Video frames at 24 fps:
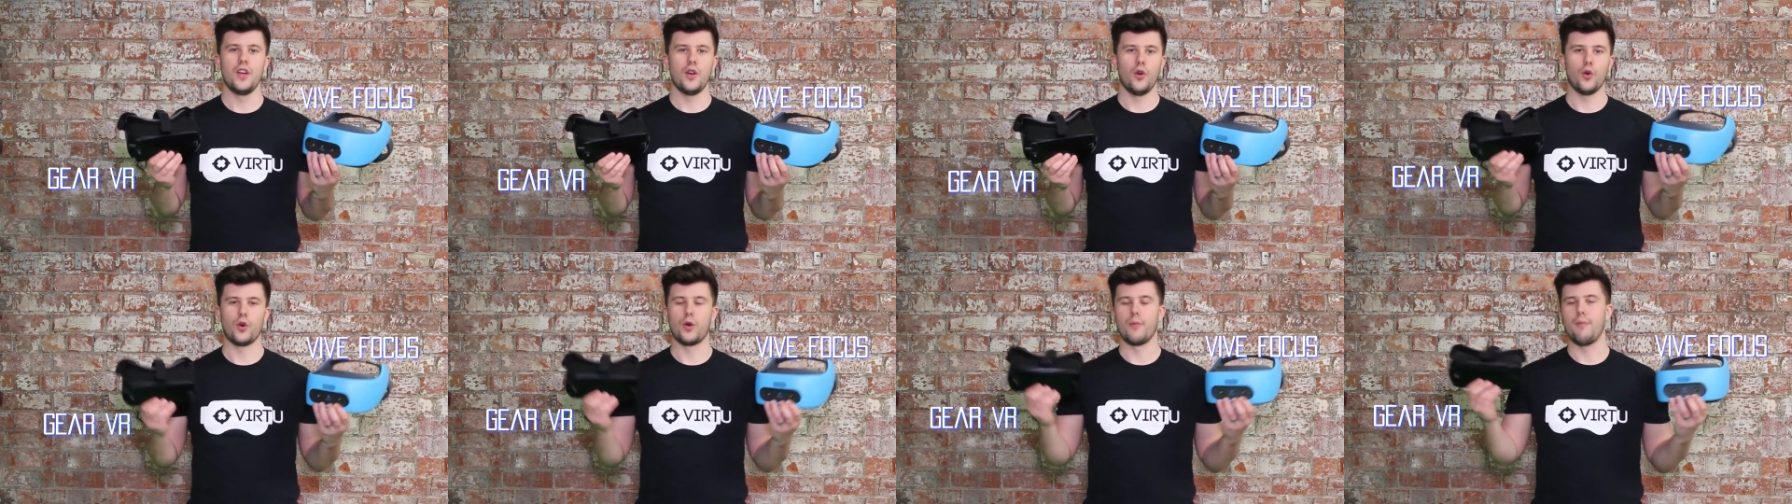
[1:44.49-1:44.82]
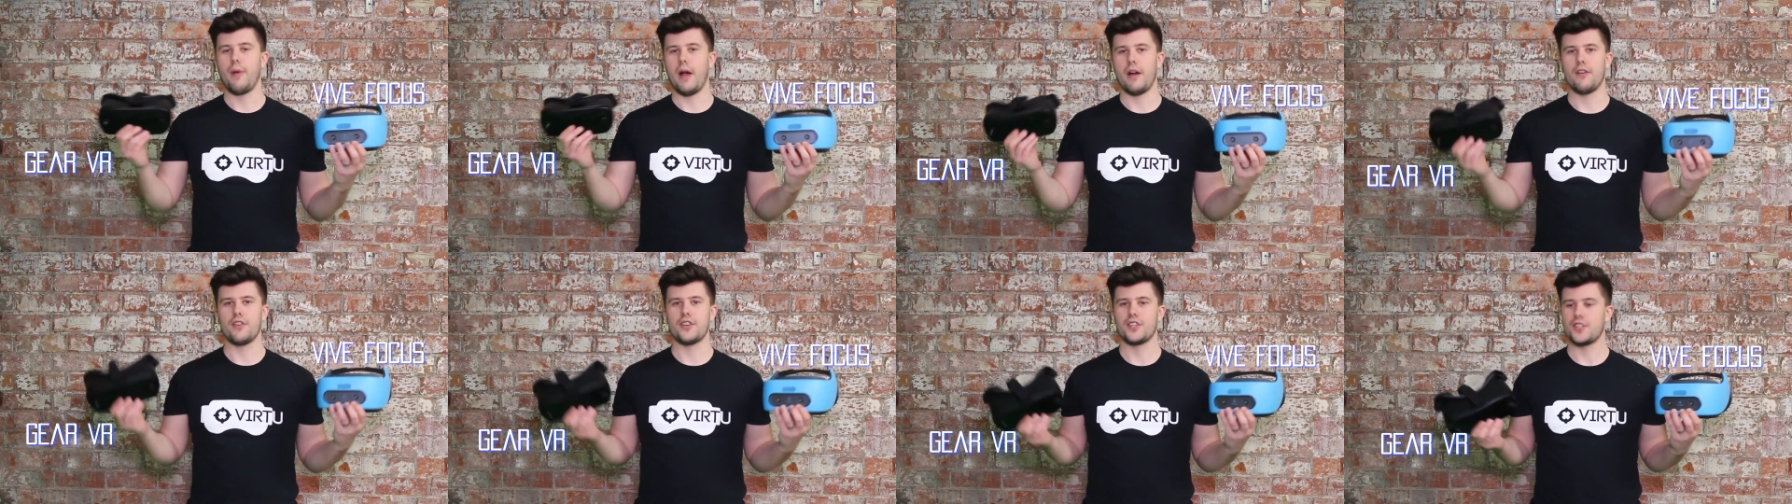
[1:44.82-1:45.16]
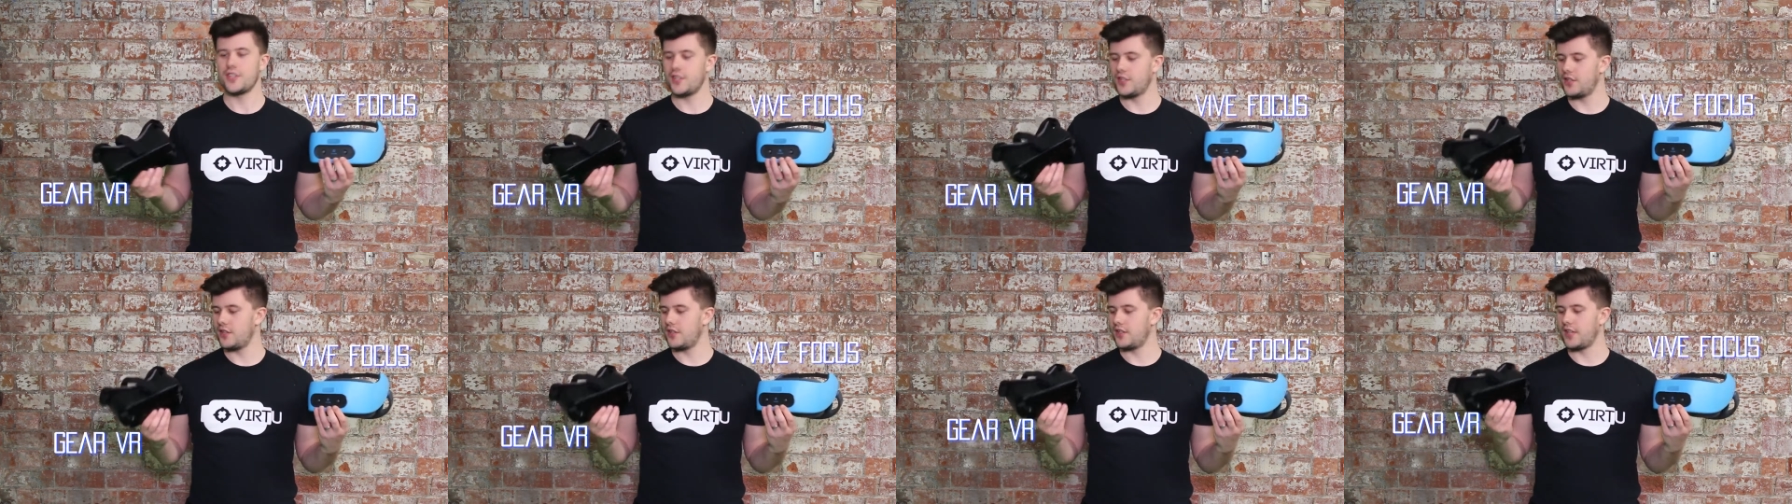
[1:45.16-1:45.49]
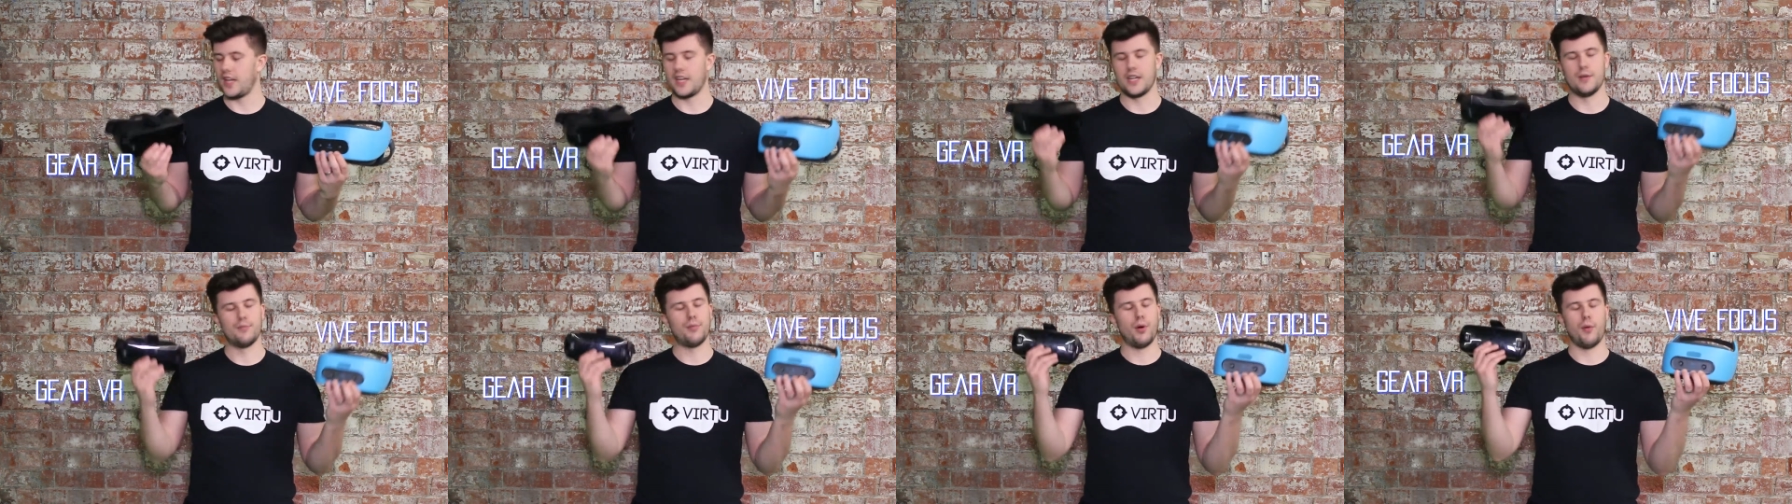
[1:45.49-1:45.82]
or comparison,
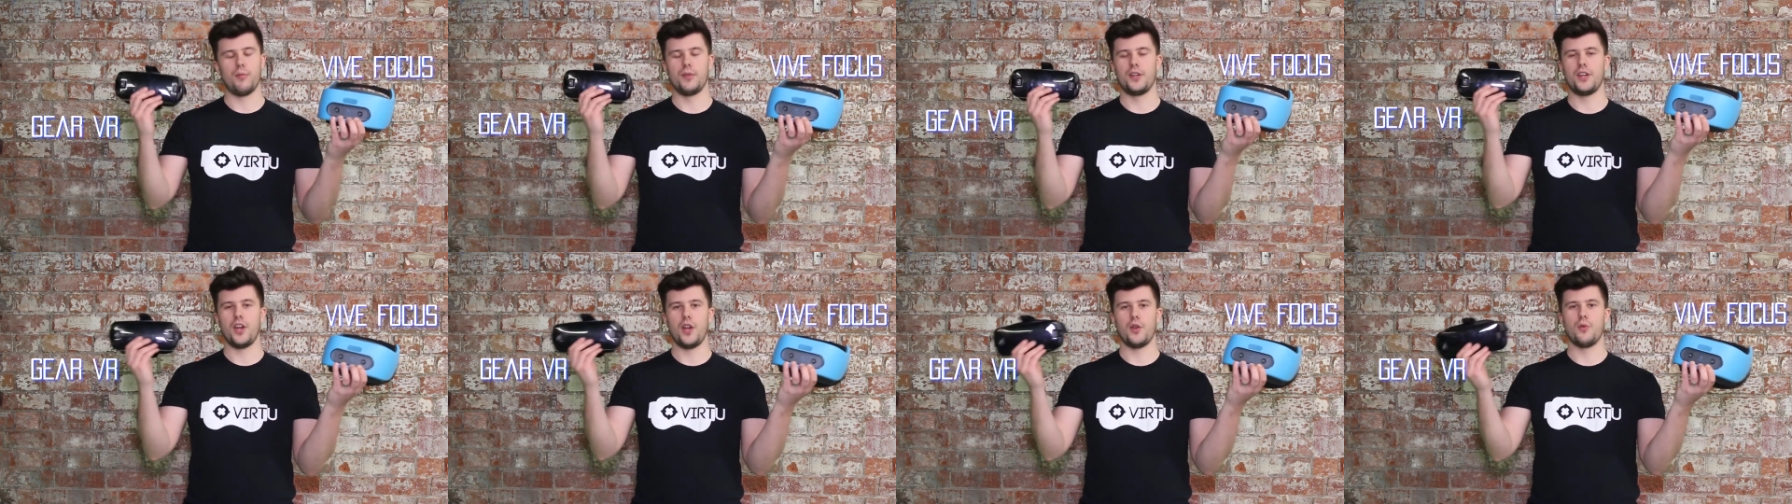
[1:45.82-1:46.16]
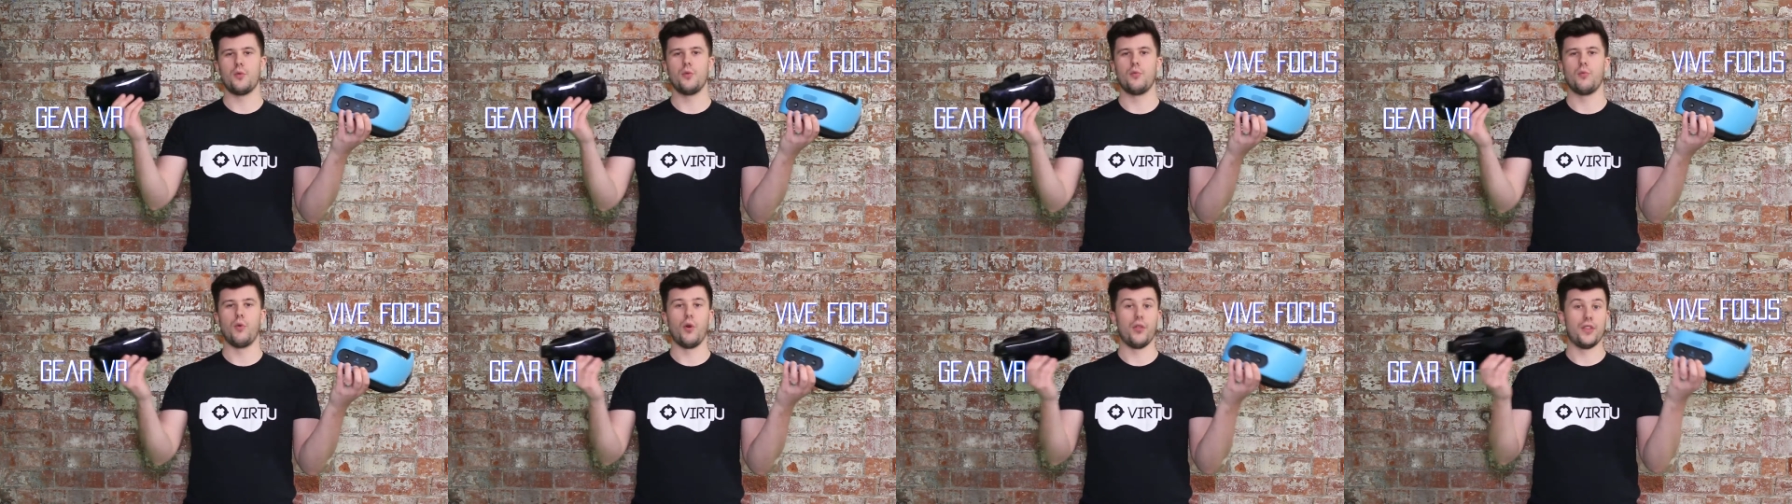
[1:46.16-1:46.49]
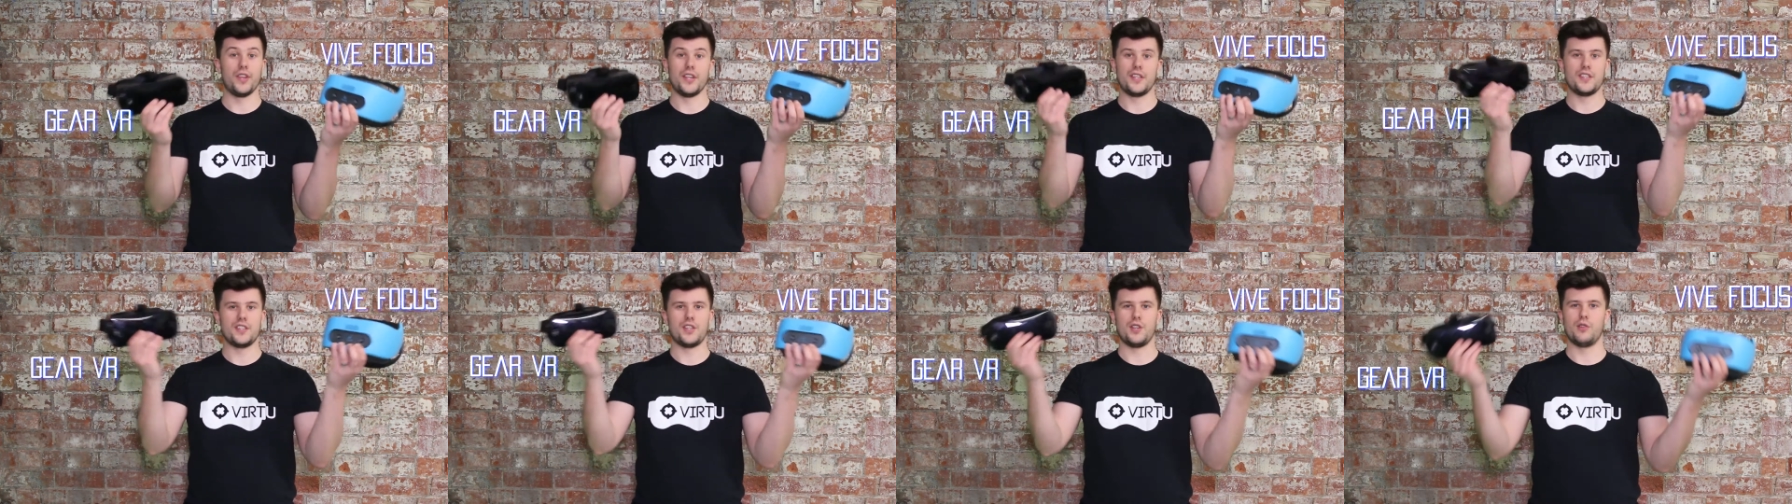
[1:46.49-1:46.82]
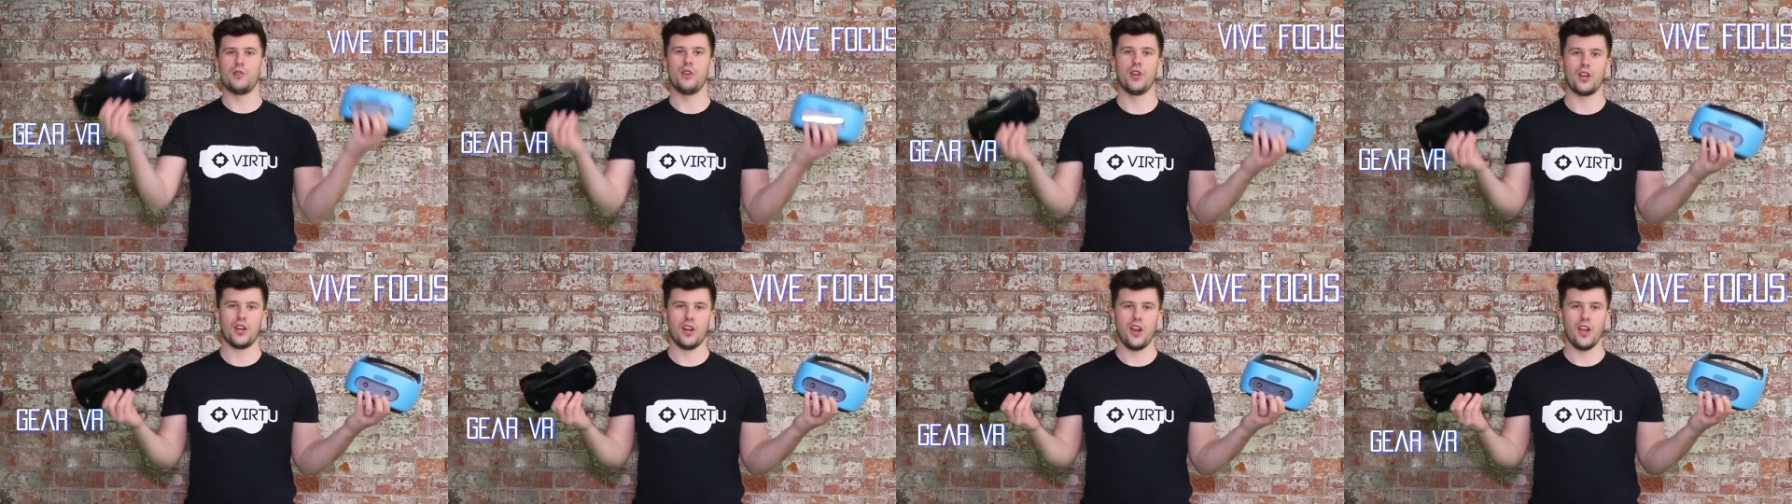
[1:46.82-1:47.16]
then you probably know what these two
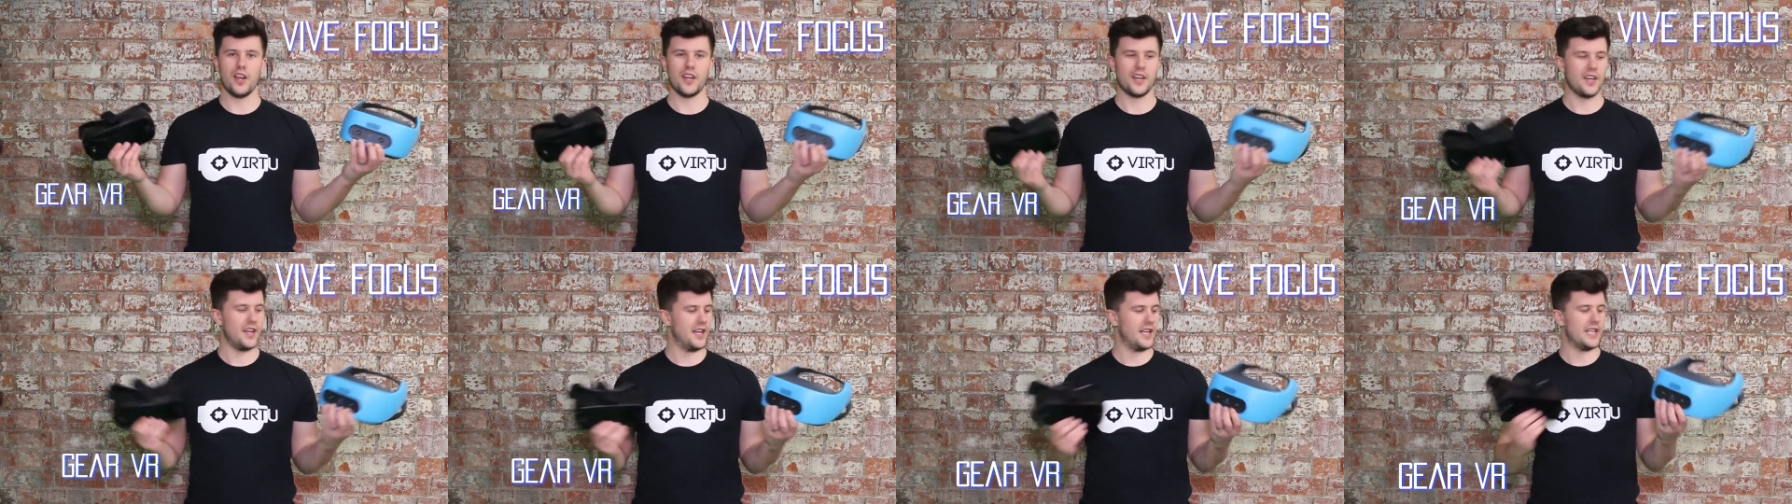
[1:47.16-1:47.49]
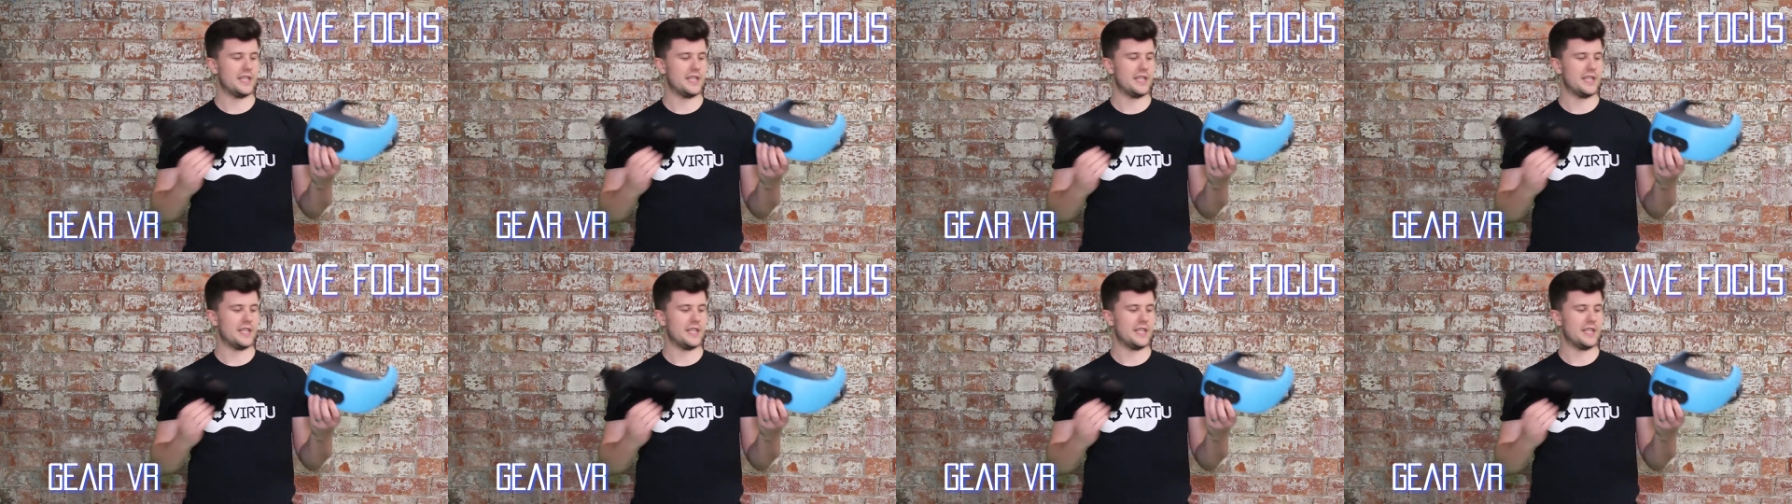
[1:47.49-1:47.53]
look like,